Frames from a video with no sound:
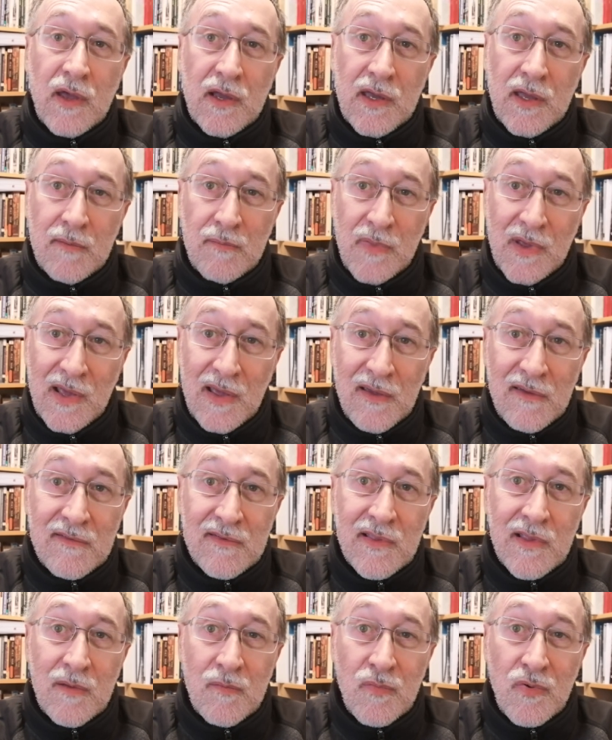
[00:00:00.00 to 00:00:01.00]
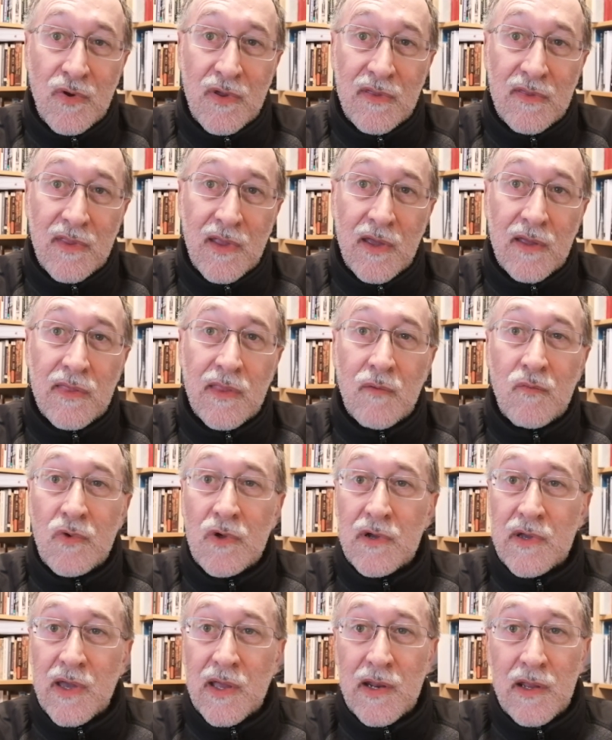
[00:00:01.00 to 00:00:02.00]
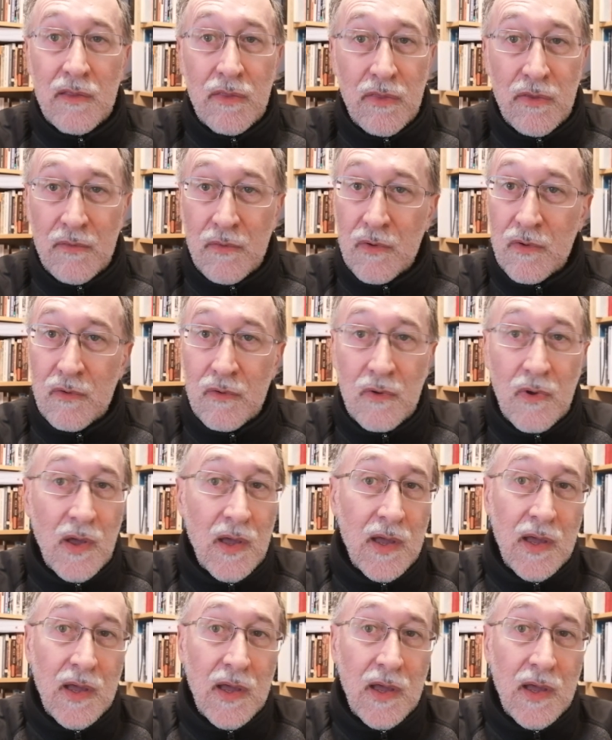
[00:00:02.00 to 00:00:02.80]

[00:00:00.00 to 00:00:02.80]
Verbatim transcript: that can be easily breathed in that will get in through